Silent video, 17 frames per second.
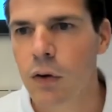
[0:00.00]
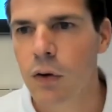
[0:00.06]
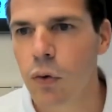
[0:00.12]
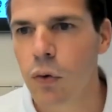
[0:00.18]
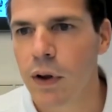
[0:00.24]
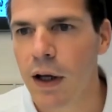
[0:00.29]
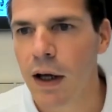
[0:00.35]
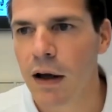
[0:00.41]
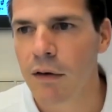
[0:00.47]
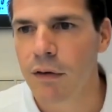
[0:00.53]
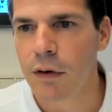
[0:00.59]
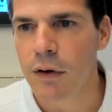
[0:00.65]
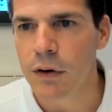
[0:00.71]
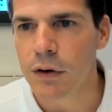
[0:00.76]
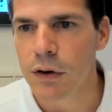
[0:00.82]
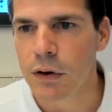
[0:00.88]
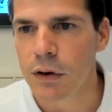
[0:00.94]
Do we have
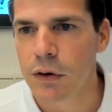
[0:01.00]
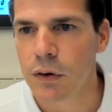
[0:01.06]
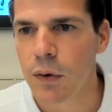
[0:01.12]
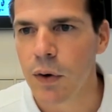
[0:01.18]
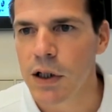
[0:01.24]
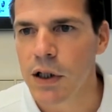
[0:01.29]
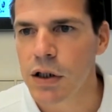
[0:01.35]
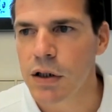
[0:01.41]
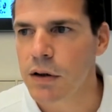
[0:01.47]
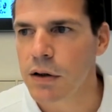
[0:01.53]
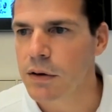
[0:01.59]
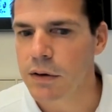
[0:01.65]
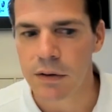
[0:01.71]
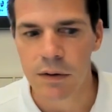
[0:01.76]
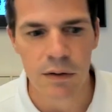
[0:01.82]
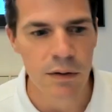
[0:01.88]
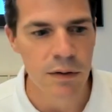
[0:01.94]
other
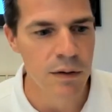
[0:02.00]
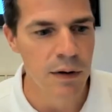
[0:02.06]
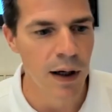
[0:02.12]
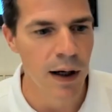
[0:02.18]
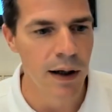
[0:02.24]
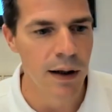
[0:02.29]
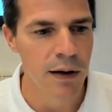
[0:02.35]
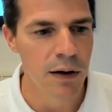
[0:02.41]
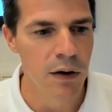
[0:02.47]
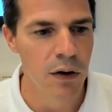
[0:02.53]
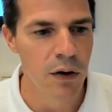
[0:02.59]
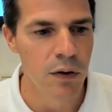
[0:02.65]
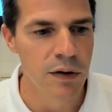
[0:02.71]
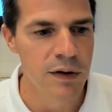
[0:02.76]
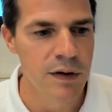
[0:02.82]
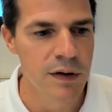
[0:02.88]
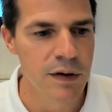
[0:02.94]
question? I
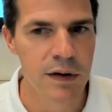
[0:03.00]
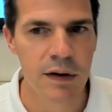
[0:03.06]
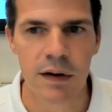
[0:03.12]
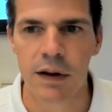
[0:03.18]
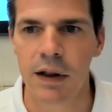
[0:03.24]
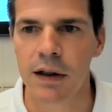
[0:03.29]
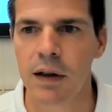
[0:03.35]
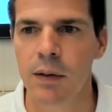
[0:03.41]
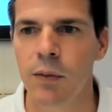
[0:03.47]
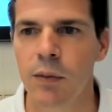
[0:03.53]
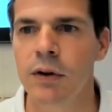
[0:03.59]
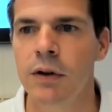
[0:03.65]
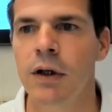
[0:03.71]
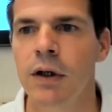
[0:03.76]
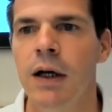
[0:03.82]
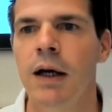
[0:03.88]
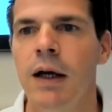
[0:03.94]
don't see
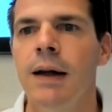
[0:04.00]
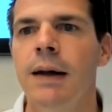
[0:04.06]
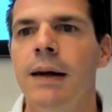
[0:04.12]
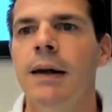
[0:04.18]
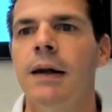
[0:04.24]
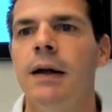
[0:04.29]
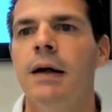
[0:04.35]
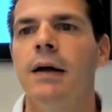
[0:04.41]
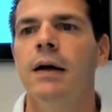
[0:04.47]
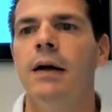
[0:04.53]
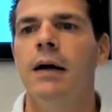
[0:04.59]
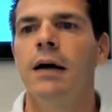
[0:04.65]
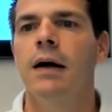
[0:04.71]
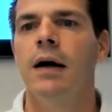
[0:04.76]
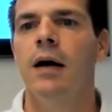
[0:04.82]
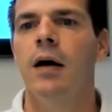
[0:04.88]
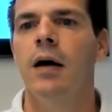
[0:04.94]
anymore.
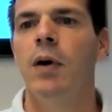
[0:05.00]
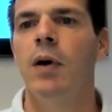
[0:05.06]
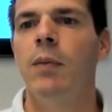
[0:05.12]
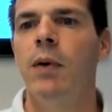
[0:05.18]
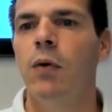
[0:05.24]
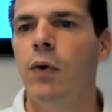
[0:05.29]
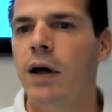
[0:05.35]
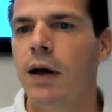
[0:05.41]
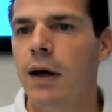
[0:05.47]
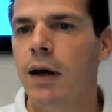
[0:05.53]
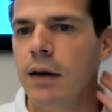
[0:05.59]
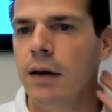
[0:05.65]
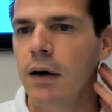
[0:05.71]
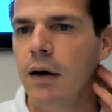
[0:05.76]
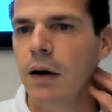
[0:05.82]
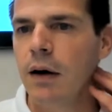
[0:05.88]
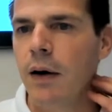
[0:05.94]
Maybe we
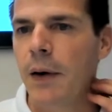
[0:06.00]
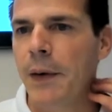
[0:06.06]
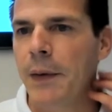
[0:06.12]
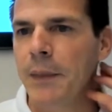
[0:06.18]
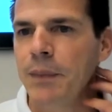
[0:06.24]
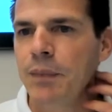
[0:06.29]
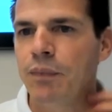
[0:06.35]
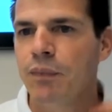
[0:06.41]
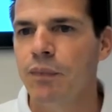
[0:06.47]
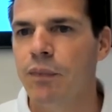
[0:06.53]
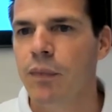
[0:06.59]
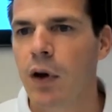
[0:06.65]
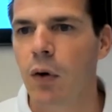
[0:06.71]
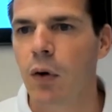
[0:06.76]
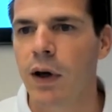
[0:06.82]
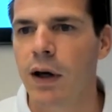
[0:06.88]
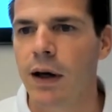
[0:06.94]
can
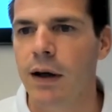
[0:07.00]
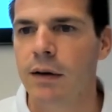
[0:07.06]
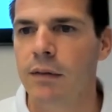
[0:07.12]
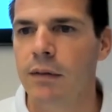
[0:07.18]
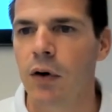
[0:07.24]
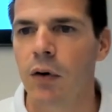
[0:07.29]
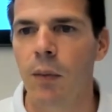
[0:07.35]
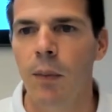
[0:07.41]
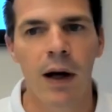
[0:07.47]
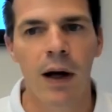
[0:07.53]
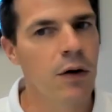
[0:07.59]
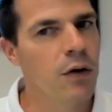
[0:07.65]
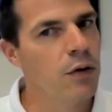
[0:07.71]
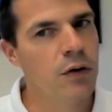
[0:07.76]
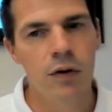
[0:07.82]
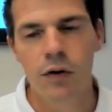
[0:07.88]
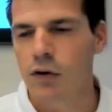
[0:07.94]
come back.
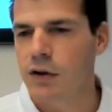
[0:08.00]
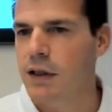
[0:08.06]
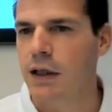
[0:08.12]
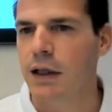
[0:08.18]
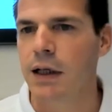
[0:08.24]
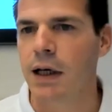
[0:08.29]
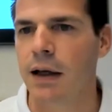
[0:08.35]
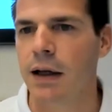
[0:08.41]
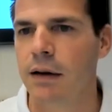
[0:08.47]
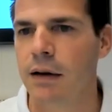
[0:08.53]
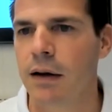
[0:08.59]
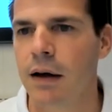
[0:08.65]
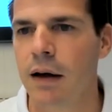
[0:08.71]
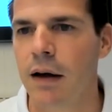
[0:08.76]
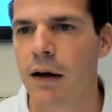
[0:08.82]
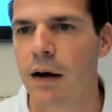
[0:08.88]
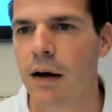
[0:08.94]
You still
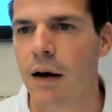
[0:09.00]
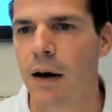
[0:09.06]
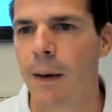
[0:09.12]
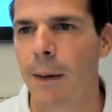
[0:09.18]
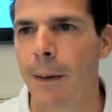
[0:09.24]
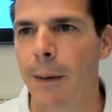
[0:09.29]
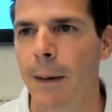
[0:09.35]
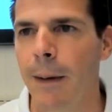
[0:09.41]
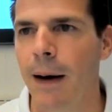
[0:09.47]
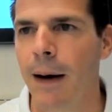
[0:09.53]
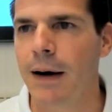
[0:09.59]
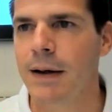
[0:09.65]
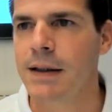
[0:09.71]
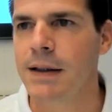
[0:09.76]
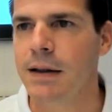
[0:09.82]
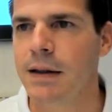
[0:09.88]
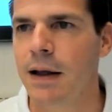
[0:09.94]
can
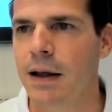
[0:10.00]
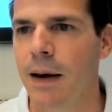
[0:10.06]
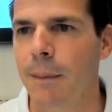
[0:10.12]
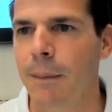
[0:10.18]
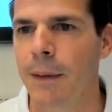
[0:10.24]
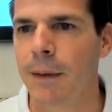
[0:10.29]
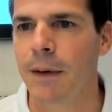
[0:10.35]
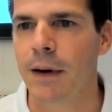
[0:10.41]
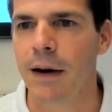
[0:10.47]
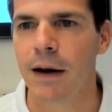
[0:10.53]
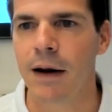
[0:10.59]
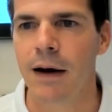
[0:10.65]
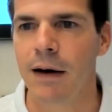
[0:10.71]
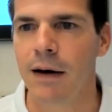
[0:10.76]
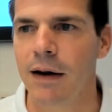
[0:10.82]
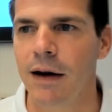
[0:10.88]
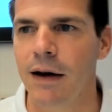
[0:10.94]
ask them
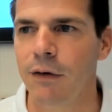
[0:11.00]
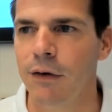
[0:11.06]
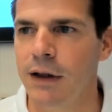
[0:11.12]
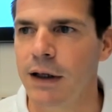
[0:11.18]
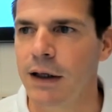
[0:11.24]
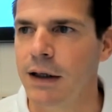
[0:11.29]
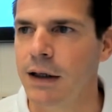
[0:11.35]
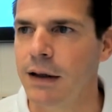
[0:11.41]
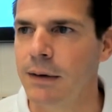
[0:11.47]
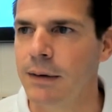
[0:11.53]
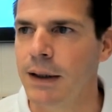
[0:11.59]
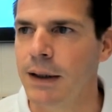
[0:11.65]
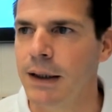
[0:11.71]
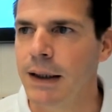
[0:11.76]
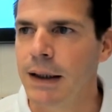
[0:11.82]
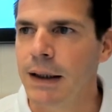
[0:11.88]
if needed.